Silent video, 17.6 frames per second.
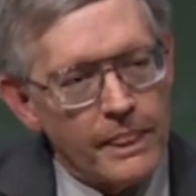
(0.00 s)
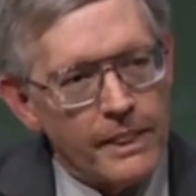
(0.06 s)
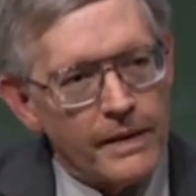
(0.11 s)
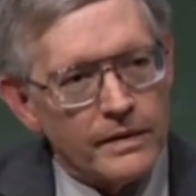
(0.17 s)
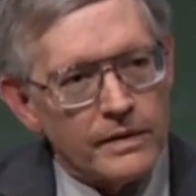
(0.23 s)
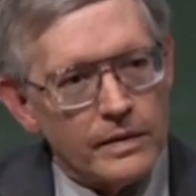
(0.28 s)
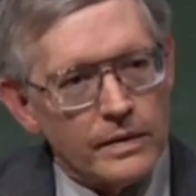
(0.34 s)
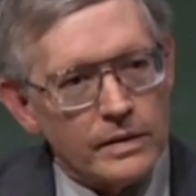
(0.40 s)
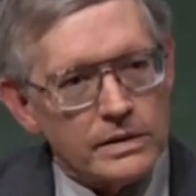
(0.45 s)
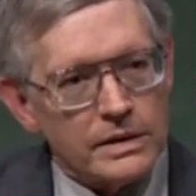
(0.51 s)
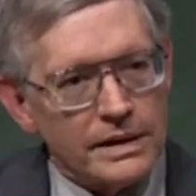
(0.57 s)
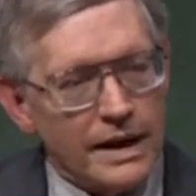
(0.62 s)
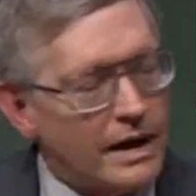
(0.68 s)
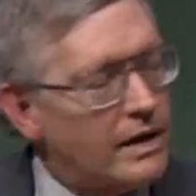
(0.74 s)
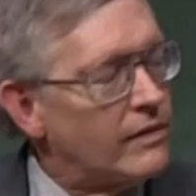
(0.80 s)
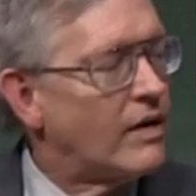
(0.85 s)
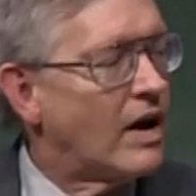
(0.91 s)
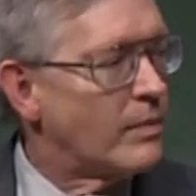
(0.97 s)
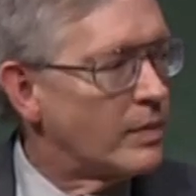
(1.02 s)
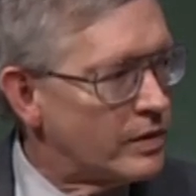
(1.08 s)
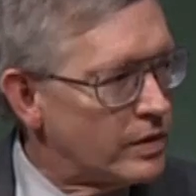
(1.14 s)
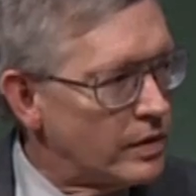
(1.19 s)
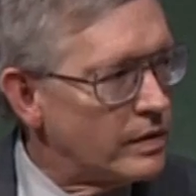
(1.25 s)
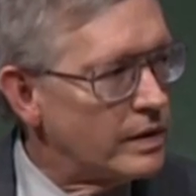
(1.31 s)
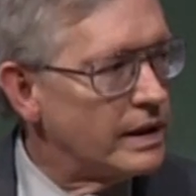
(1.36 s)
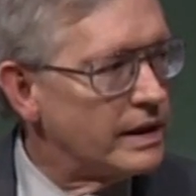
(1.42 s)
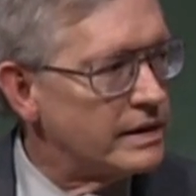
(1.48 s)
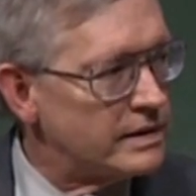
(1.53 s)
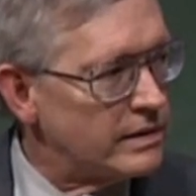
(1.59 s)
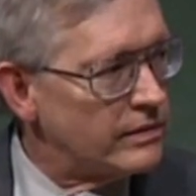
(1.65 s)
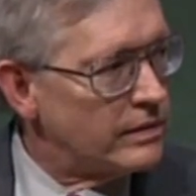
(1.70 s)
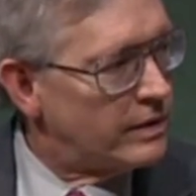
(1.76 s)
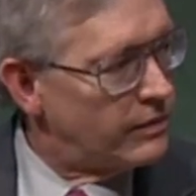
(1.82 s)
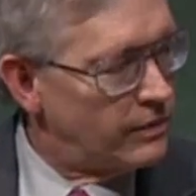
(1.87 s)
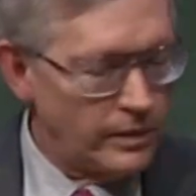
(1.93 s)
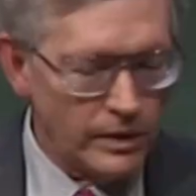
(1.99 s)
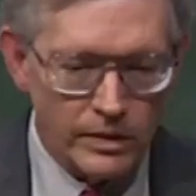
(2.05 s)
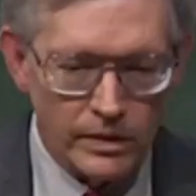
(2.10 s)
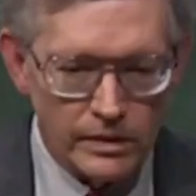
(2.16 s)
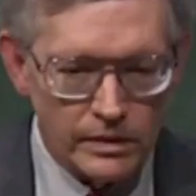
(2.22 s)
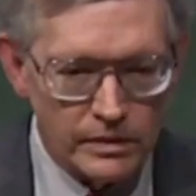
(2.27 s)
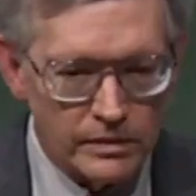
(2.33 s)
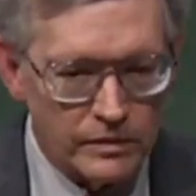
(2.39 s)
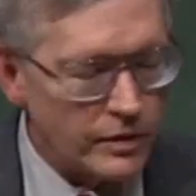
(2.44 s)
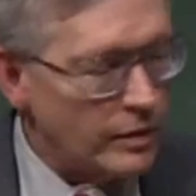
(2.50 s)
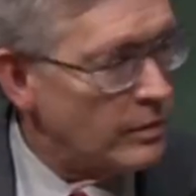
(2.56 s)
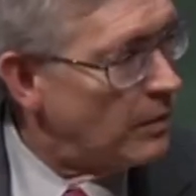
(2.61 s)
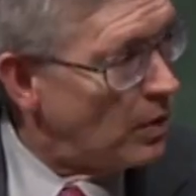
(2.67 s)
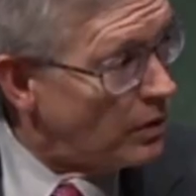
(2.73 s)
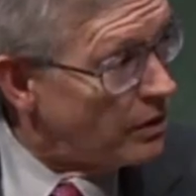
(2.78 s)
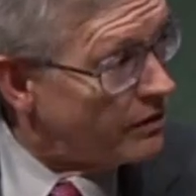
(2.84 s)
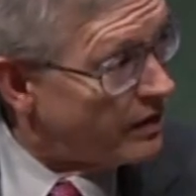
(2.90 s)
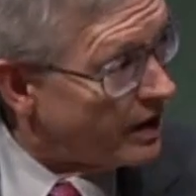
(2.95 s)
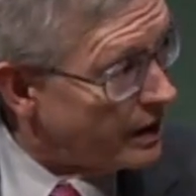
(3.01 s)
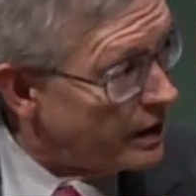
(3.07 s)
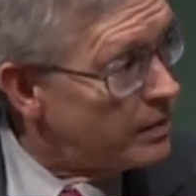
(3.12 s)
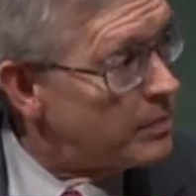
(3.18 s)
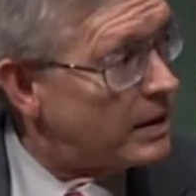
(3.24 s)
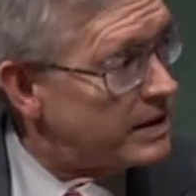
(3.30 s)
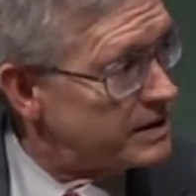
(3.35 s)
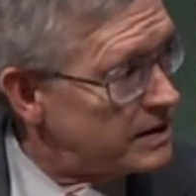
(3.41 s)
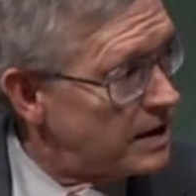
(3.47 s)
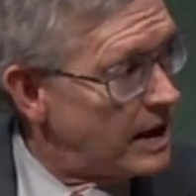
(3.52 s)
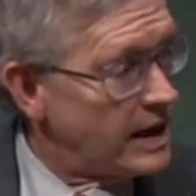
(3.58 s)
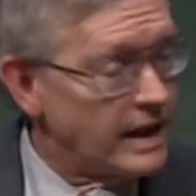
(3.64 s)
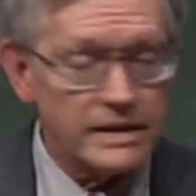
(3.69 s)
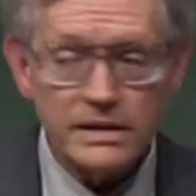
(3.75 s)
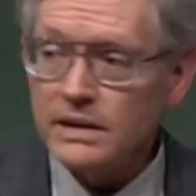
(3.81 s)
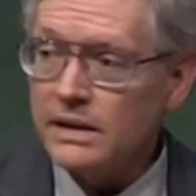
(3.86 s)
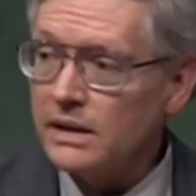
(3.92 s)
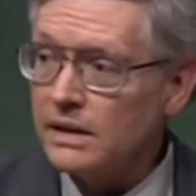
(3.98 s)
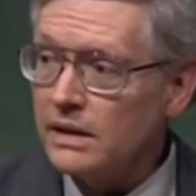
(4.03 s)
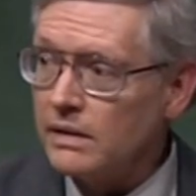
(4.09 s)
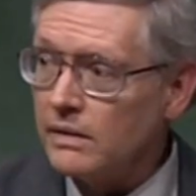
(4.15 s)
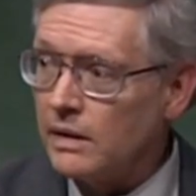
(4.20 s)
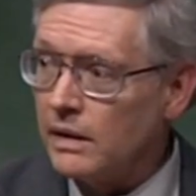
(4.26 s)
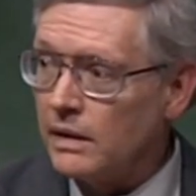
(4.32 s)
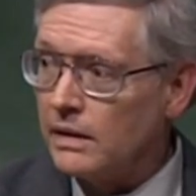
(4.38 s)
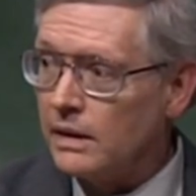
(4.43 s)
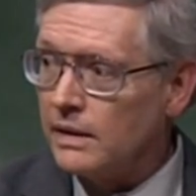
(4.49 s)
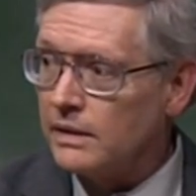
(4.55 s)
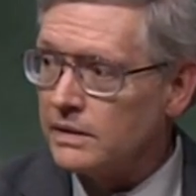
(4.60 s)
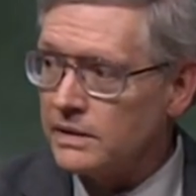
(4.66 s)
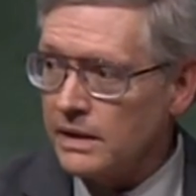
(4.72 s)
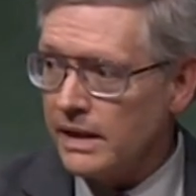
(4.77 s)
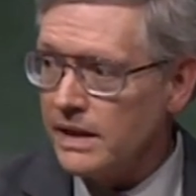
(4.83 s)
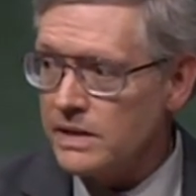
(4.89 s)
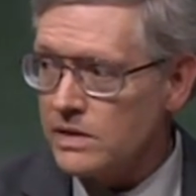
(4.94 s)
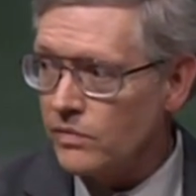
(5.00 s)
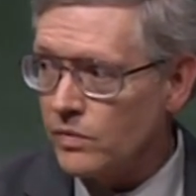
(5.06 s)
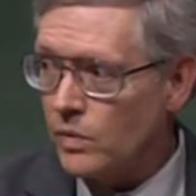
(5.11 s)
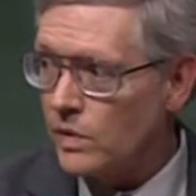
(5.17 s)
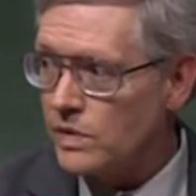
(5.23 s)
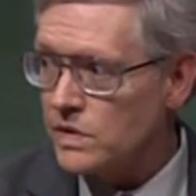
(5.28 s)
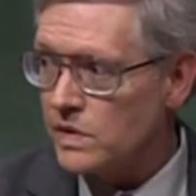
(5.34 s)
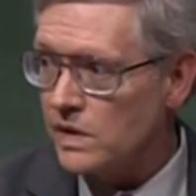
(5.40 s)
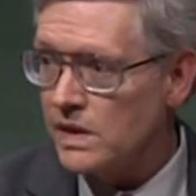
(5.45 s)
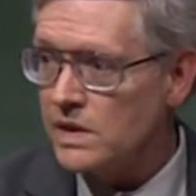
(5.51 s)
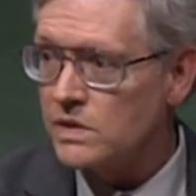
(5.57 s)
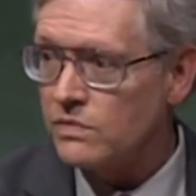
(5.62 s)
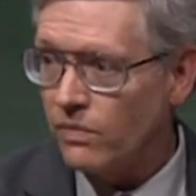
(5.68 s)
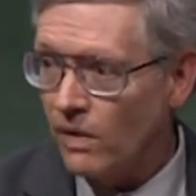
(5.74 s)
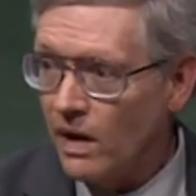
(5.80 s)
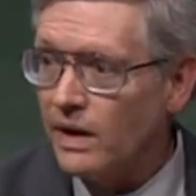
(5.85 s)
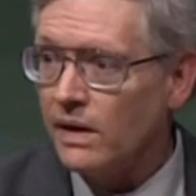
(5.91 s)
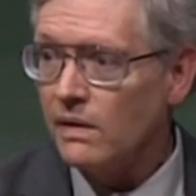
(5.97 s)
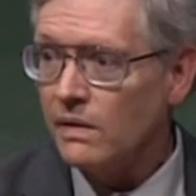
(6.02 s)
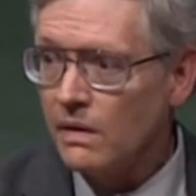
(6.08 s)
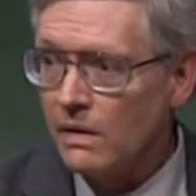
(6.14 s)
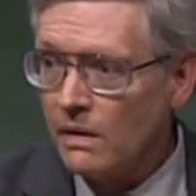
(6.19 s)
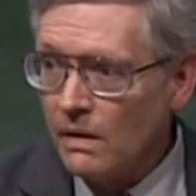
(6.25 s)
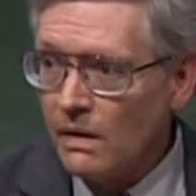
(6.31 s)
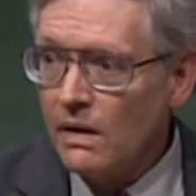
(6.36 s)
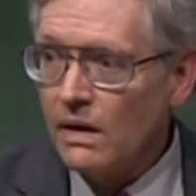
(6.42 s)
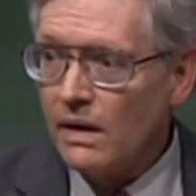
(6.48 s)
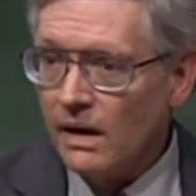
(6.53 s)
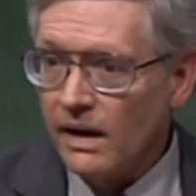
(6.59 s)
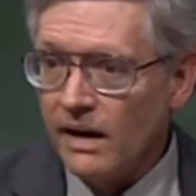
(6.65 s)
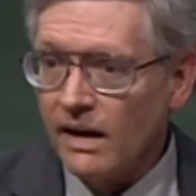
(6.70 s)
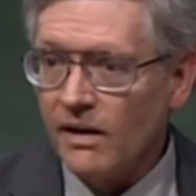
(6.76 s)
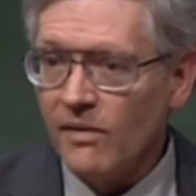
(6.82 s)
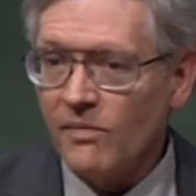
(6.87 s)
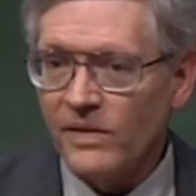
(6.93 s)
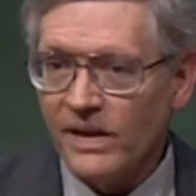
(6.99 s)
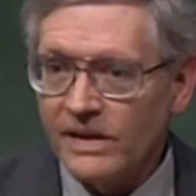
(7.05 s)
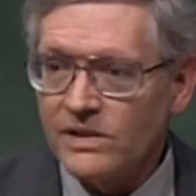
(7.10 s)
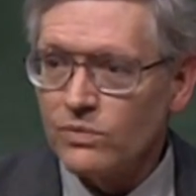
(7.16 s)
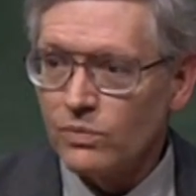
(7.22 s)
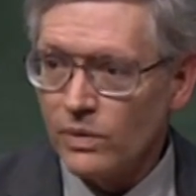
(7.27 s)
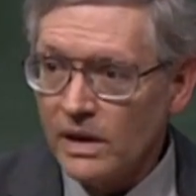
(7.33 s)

there, there's a lot of opportunities if, if you're if you're motivated by science, and and science of course is fun. Uh, it's